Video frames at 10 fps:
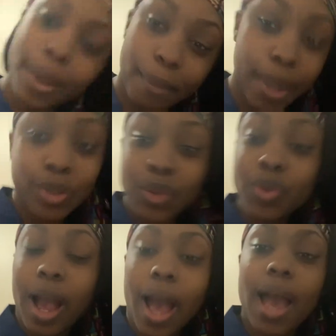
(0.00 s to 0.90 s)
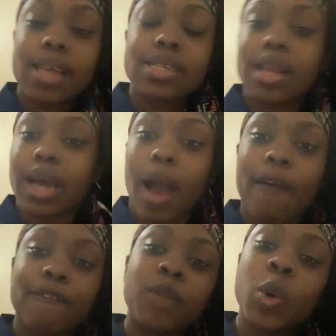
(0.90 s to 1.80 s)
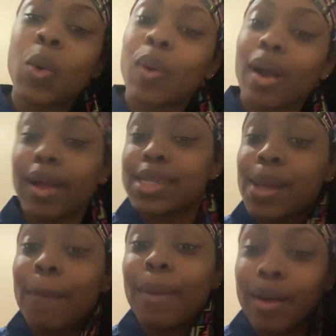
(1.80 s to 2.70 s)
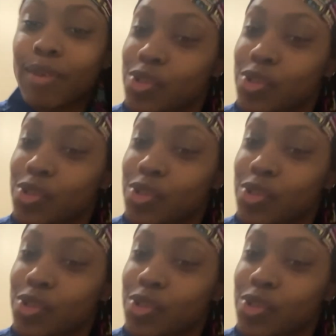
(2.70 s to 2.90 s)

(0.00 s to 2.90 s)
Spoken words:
make sure you guys look out for tomorrow's